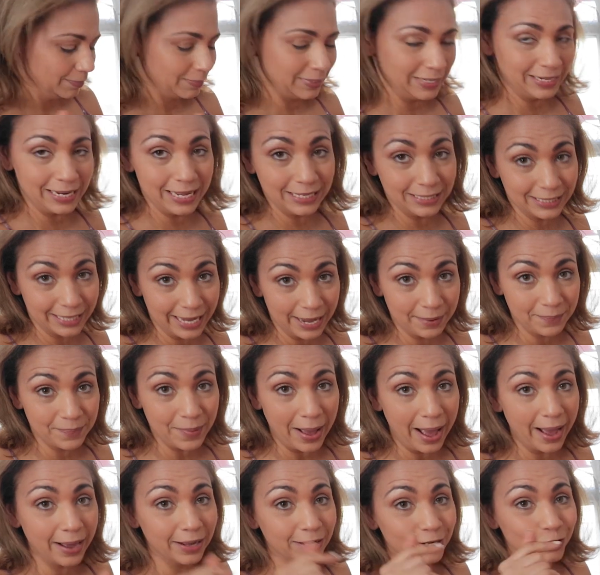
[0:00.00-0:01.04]
But let's get
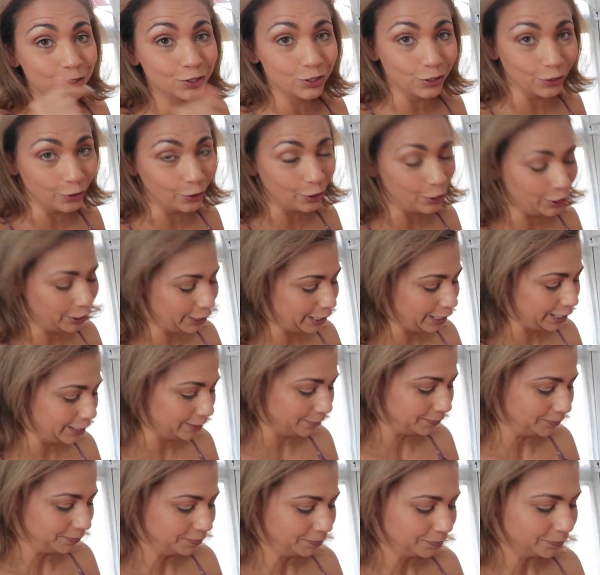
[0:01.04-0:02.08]
back to
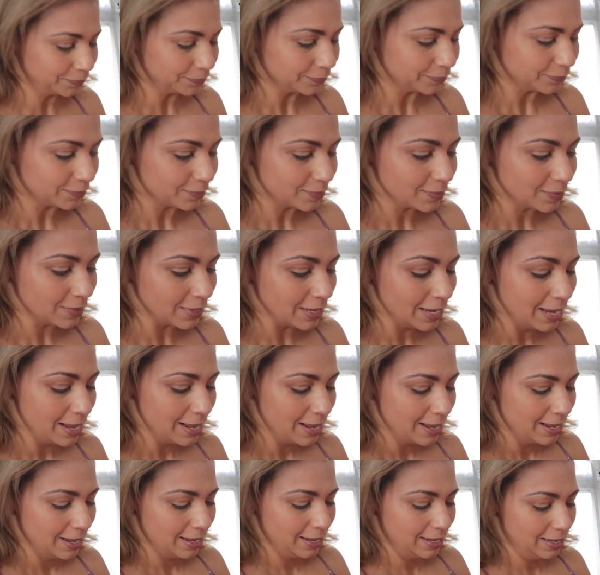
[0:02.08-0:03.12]
cooking.
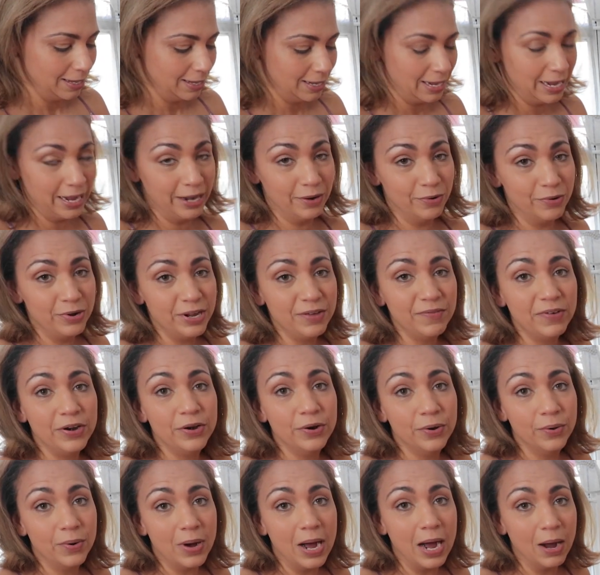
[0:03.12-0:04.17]
I don't even
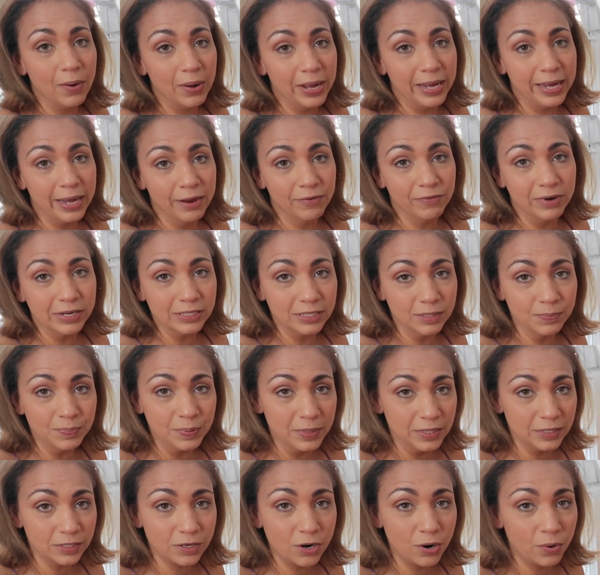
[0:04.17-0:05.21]
know how I get
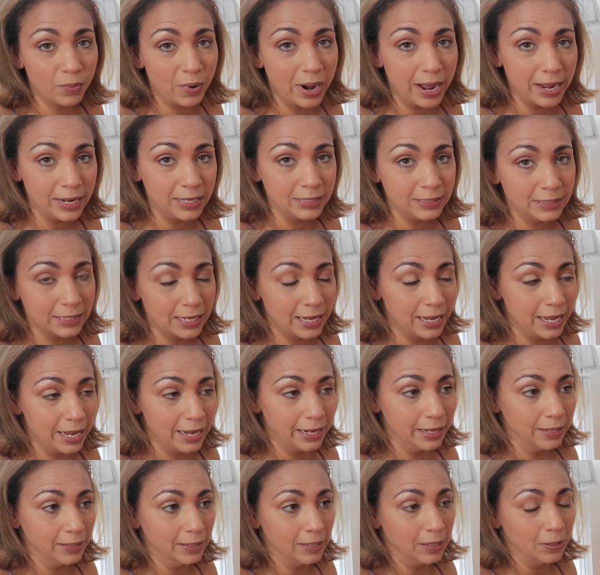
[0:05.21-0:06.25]
recipes correct
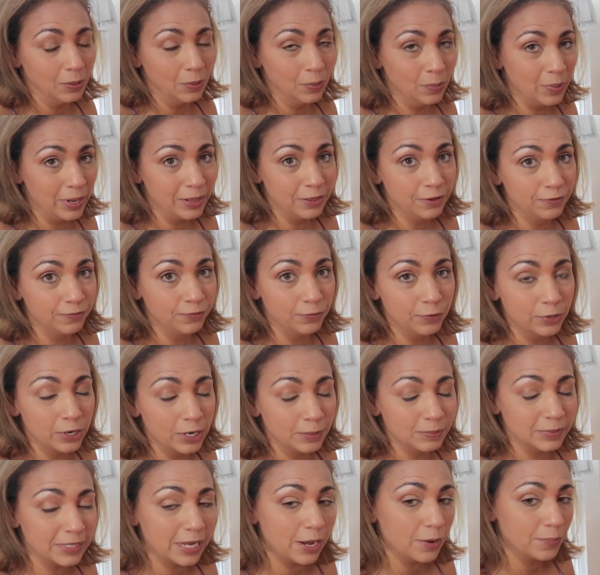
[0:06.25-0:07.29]
and when the food
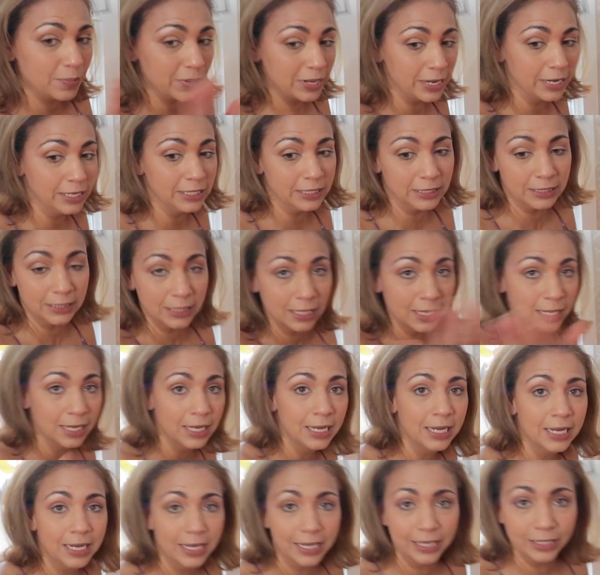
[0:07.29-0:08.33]
comes out because
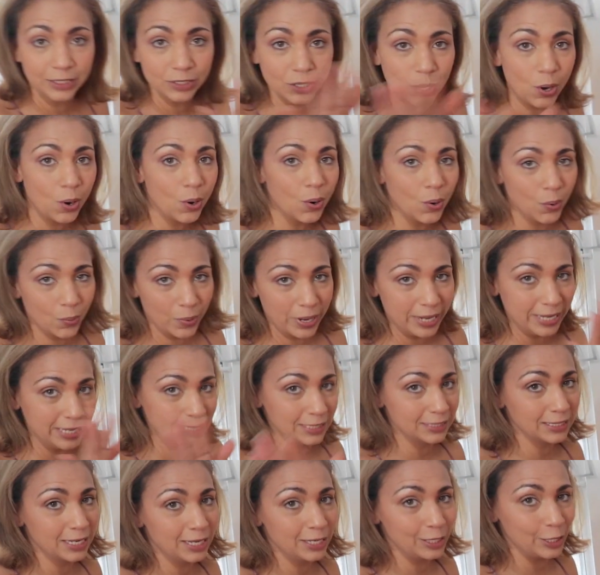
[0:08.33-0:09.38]
it's
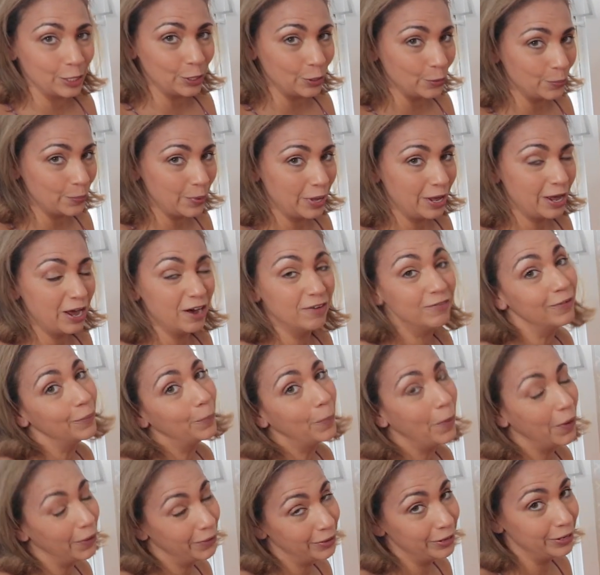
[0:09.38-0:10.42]
always a little bit of a
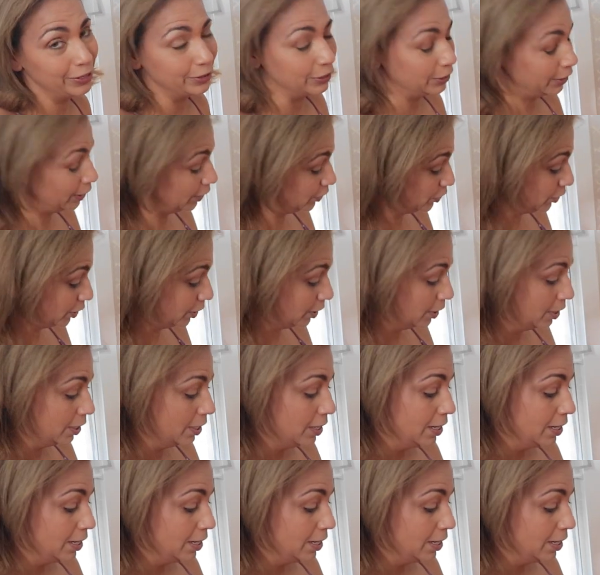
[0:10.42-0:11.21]
party in the kitchen.